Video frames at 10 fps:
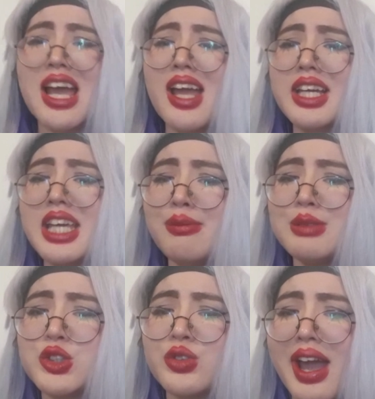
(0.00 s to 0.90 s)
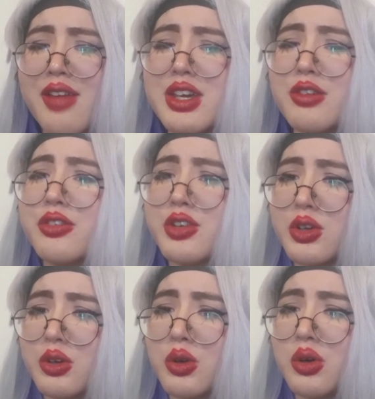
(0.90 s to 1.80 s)
Keep striving for
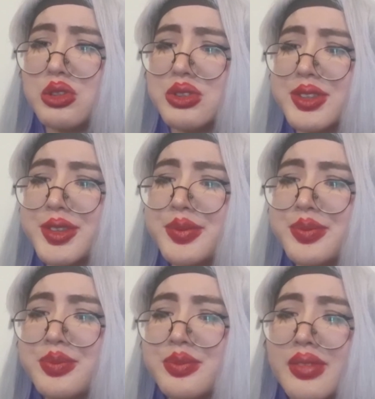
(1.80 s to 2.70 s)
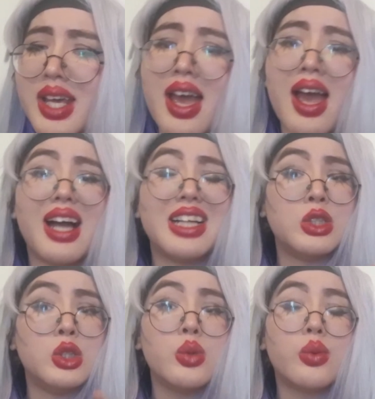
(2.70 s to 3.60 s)
your goals, and
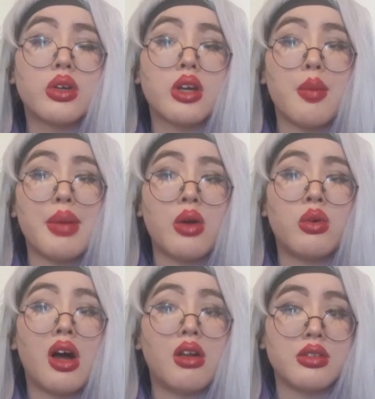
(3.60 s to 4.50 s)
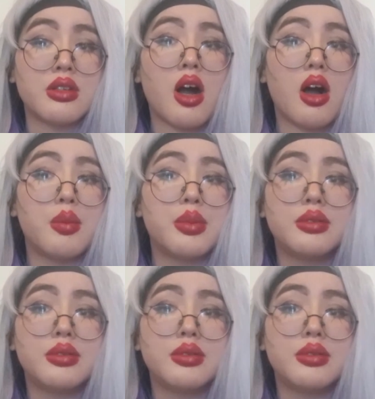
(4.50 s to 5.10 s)
you will come out on top.